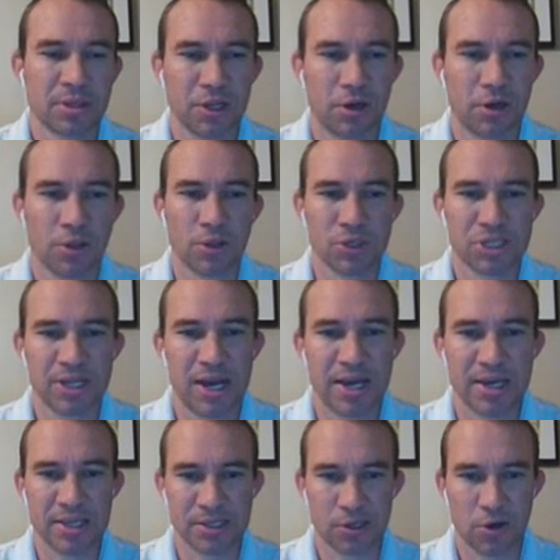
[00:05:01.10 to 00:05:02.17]
get all those
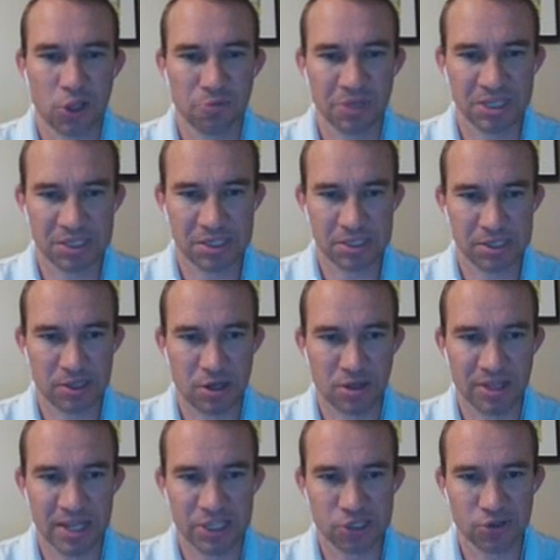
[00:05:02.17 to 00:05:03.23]
tie-ins to all the businesses
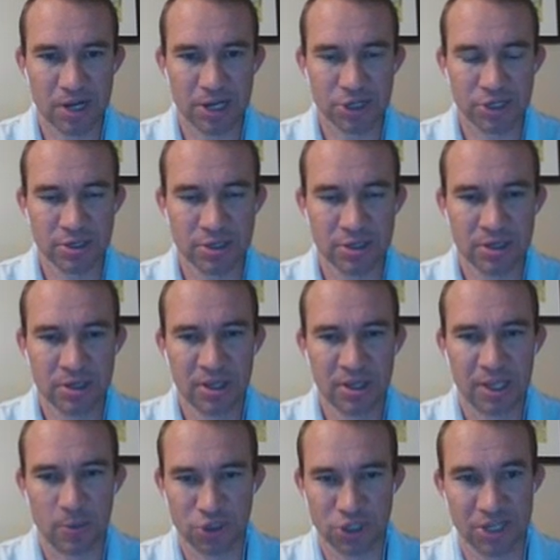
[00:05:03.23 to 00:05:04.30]
along that stretch.
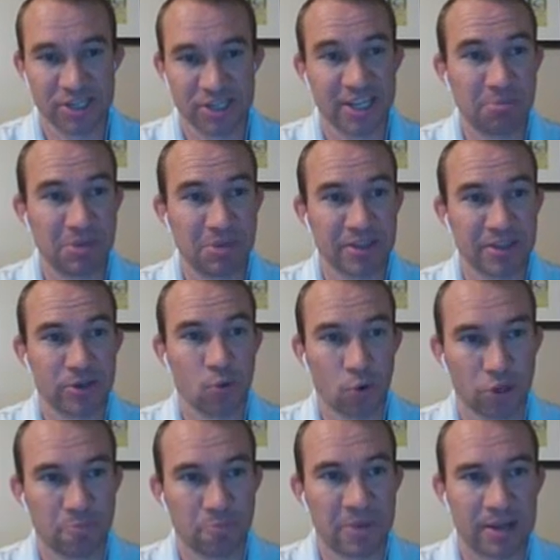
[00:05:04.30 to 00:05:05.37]
And we're just going to be in the
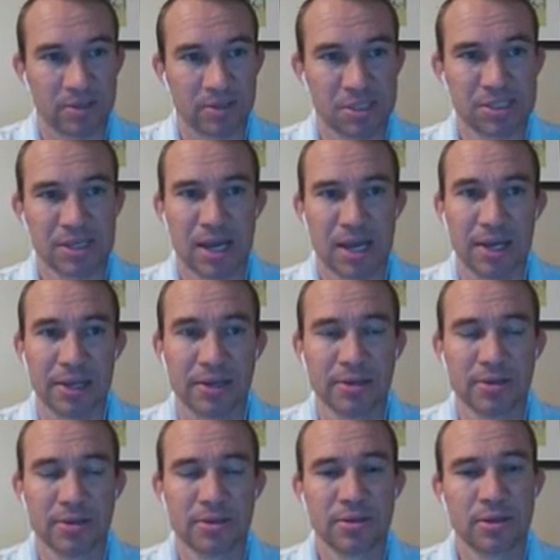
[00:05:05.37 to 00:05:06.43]
northbound
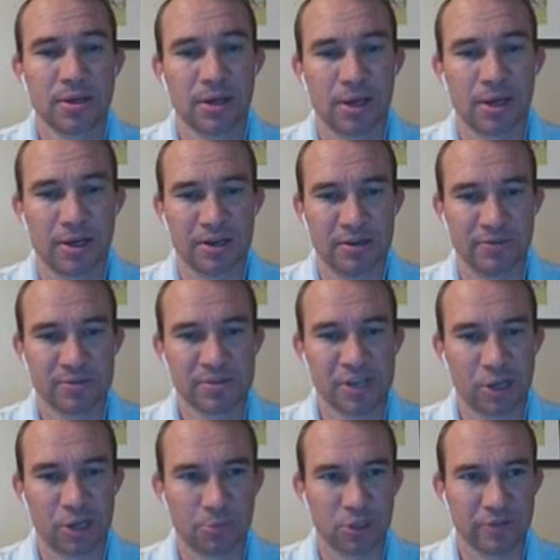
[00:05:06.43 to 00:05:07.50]
side of
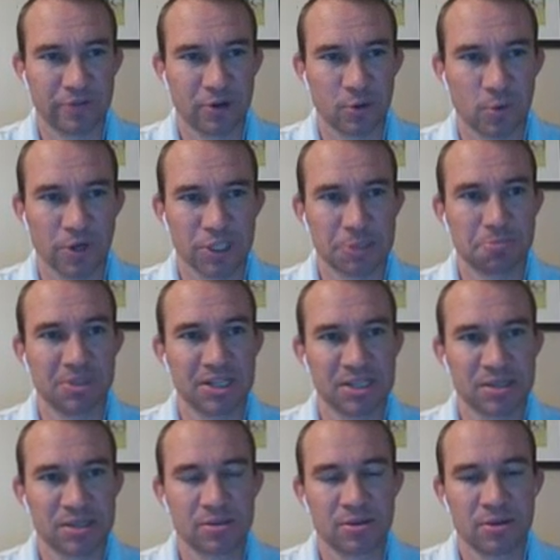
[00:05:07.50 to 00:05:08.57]
South Boulevard where it
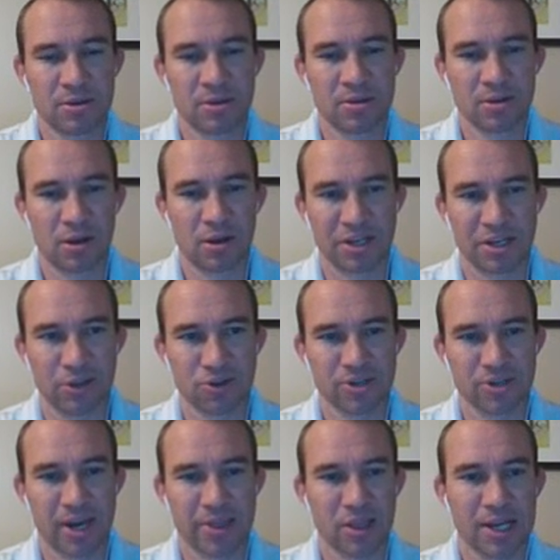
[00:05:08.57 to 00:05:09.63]
splits on either
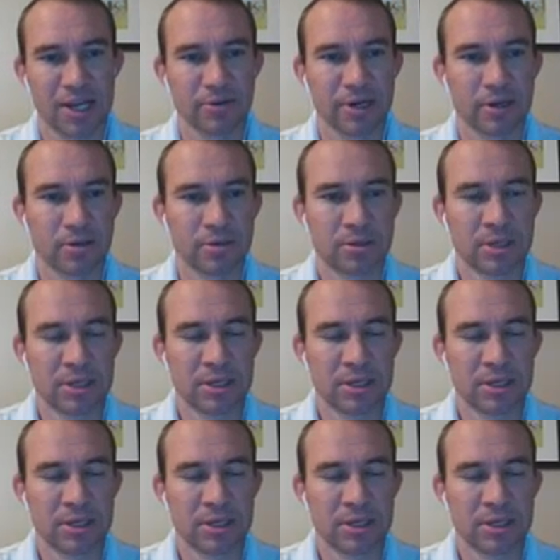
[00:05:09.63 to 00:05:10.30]
side of the light rail.